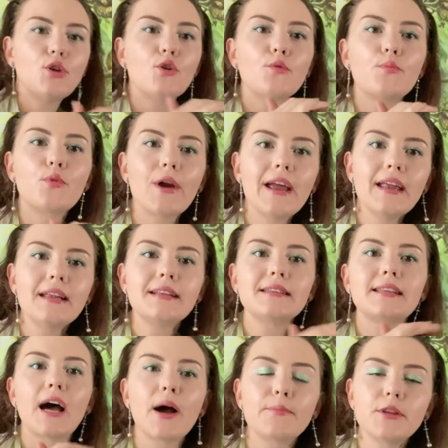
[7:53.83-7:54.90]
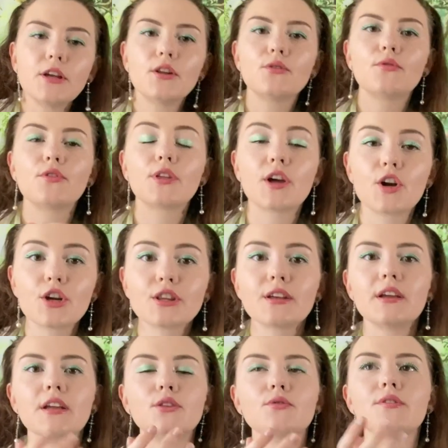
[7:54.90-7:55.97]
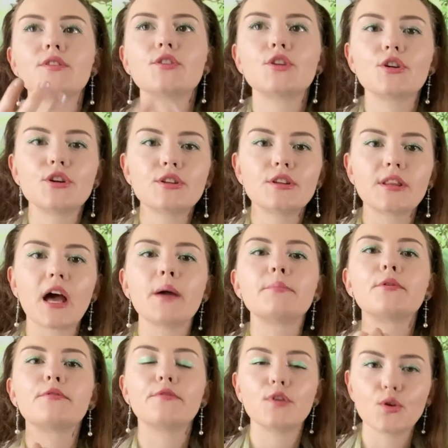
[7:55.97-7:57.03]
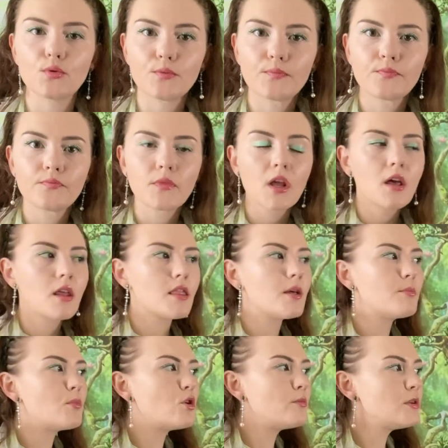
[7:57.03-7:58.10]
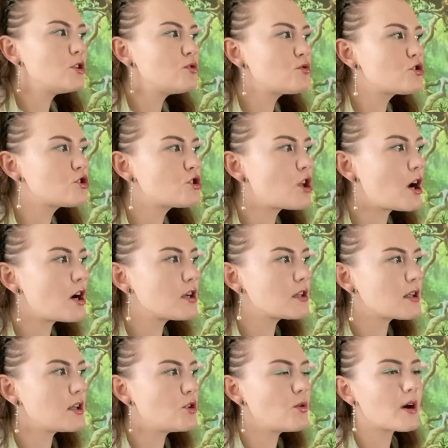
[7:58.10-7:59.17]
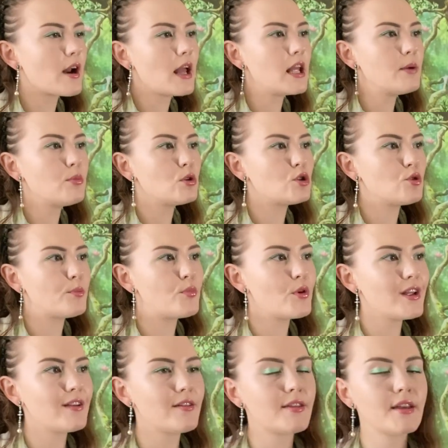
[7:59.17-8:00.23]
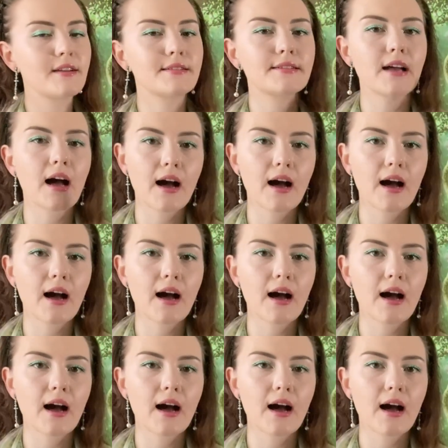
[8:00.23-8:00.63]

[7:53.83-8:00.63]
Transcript: brain tapped into the third type of view. The moment you are able to bring things